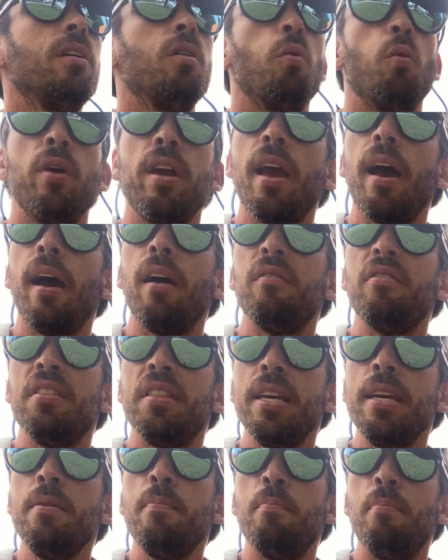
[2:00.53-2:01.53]
We have
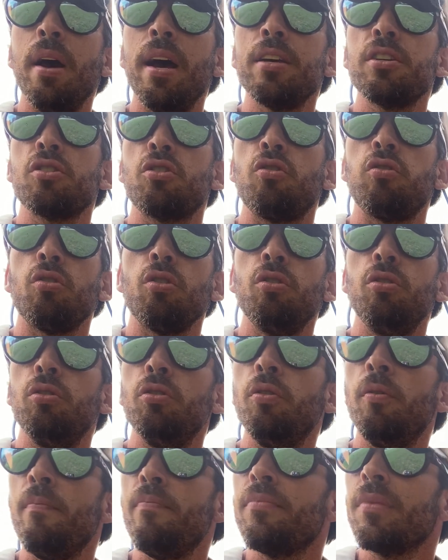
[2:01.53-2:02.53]
the best crew